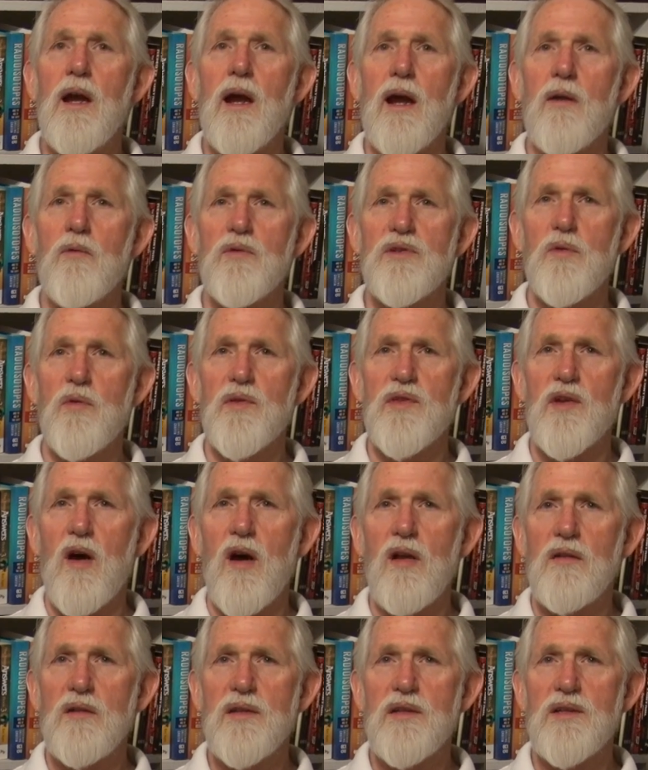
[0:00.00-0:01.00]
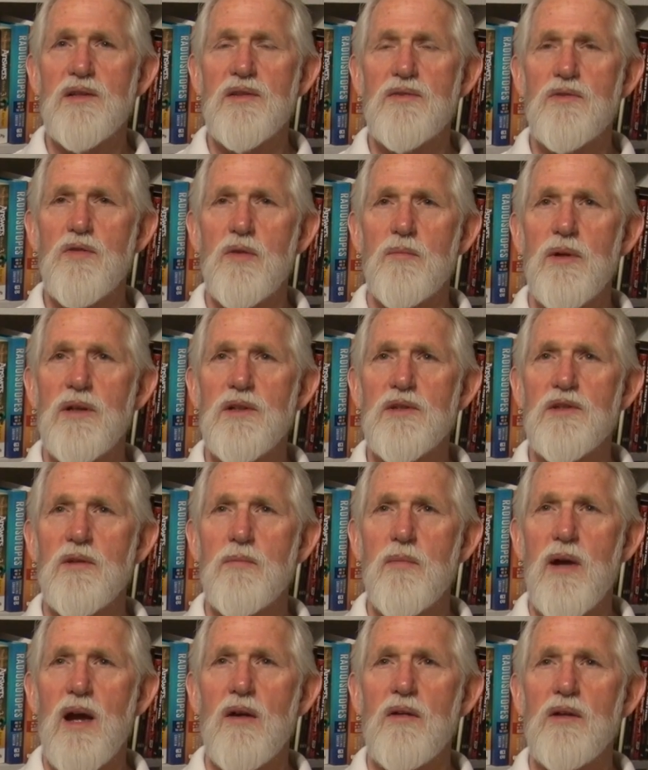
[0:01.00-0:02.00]
And so with all of this tremendous
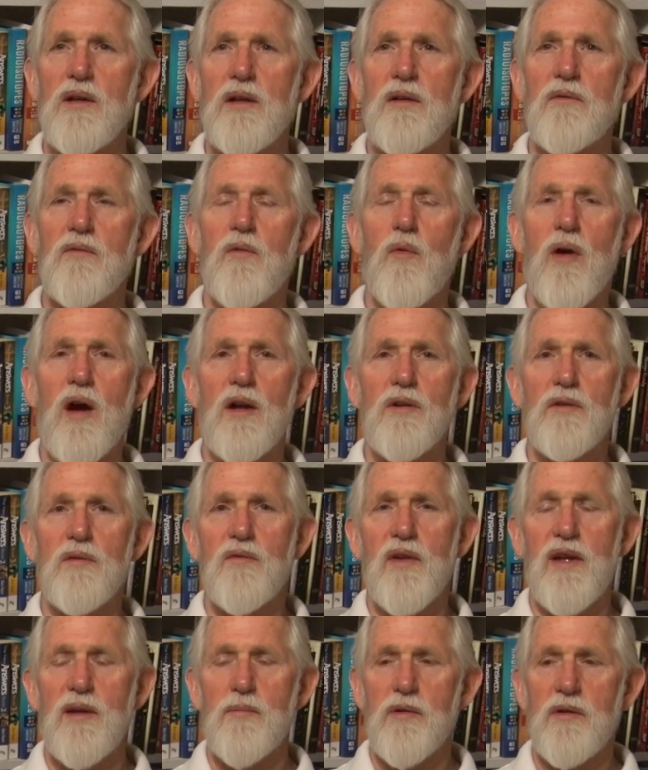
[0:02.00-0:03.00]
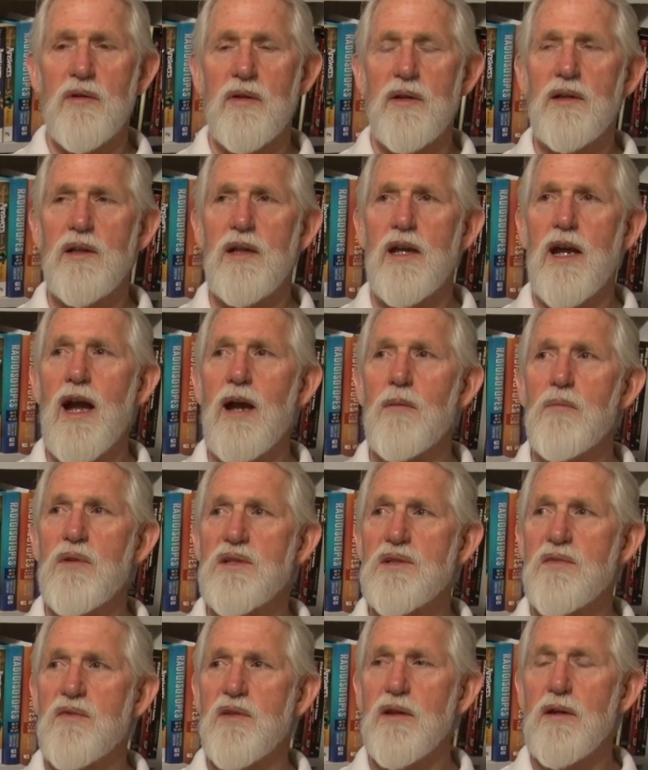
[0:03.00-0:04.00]
amount of water vapor in the
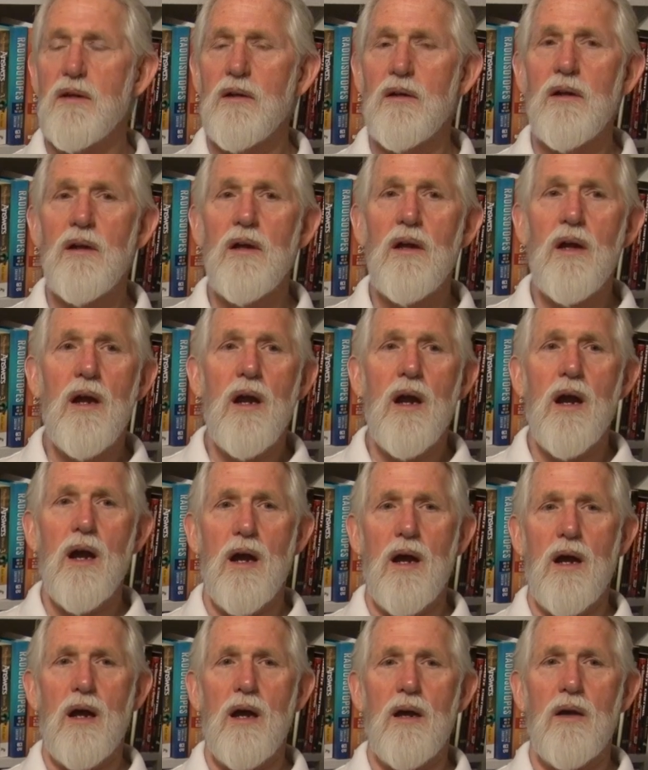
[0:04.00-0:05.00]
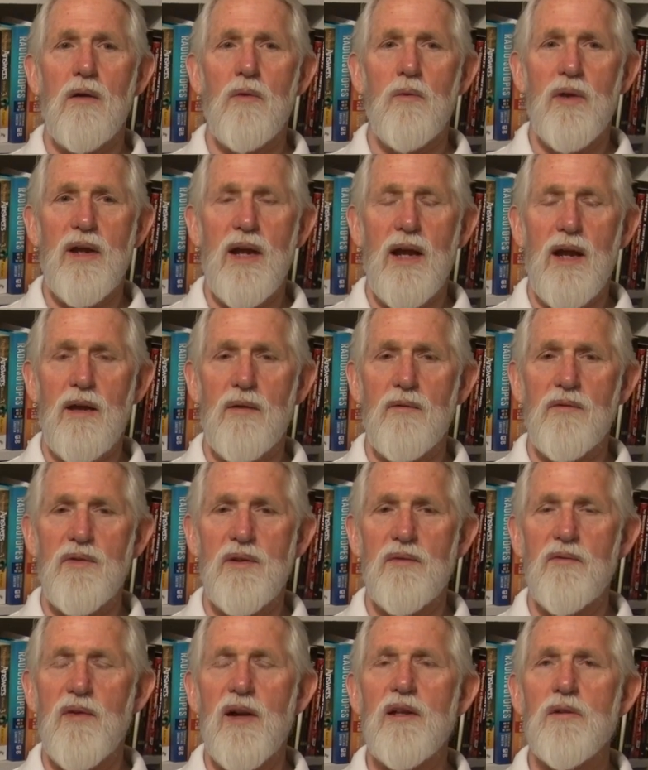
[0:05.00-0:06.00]
atmosphere, we have
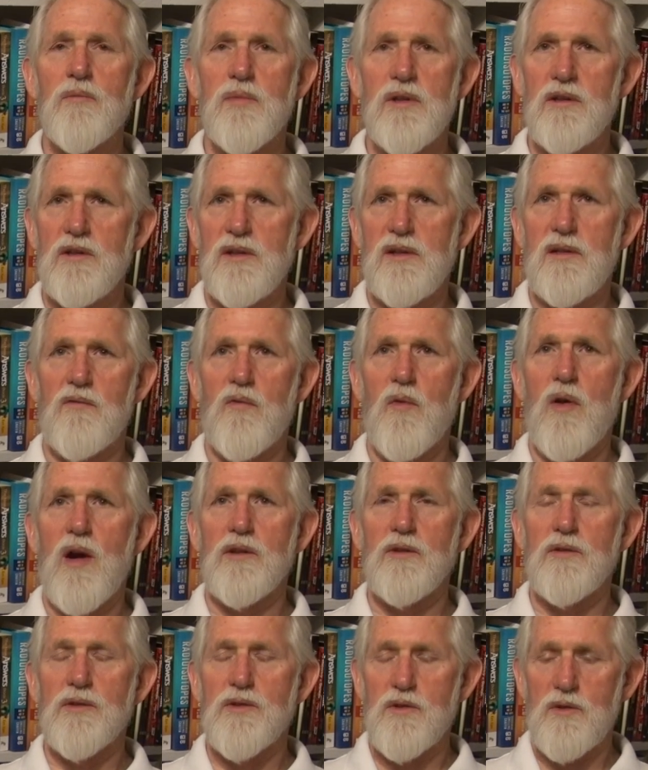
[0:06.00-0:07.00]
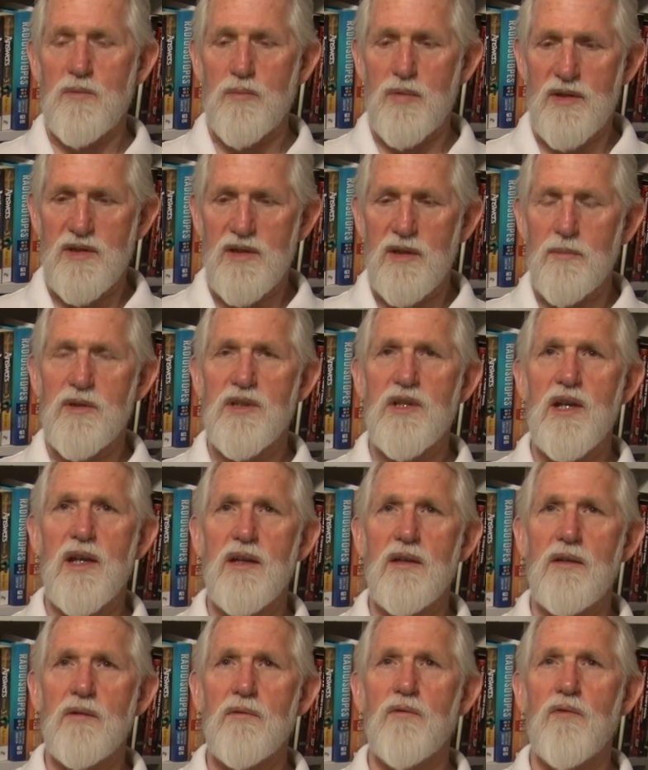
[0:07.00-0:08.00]
the availability of water to
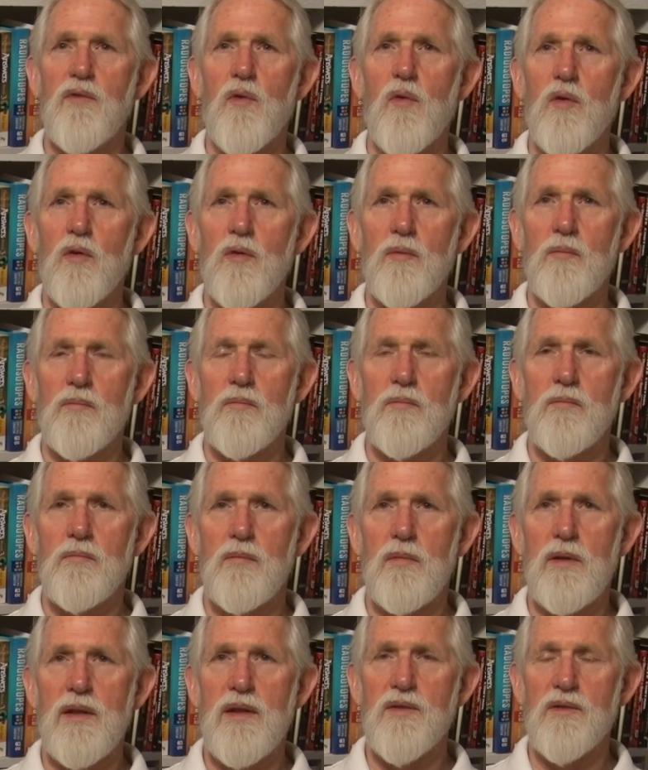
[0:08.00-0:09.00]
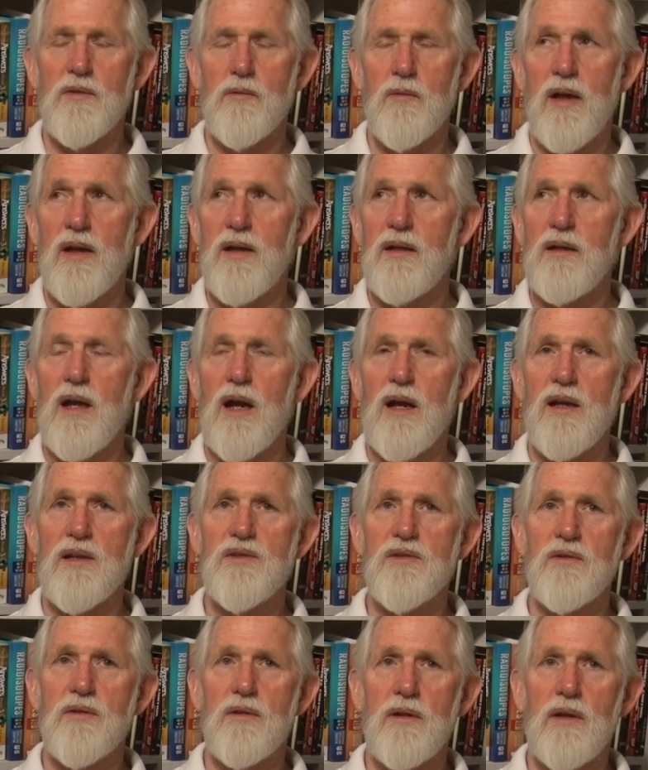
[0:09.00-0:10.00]
precipitate and form either rain,
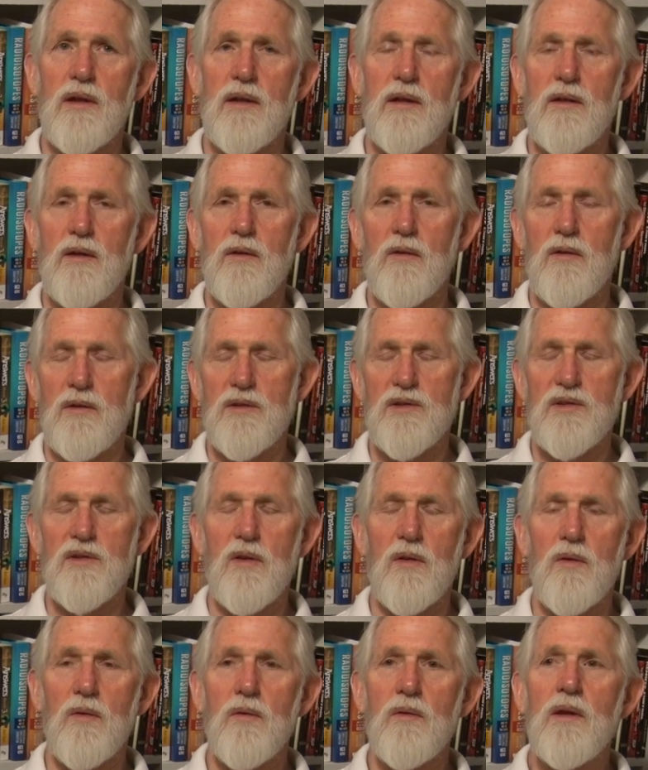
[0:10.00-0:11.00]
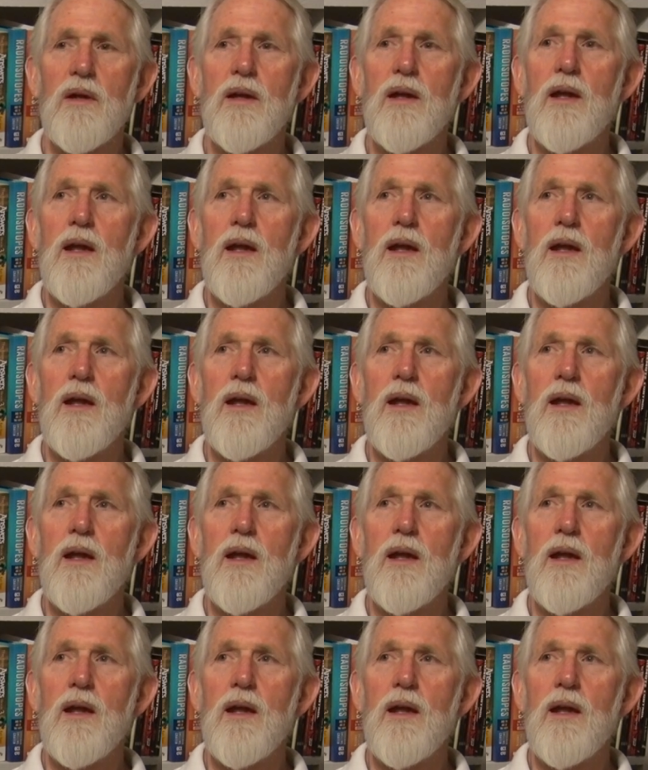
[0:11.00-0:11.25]
ice, or snow.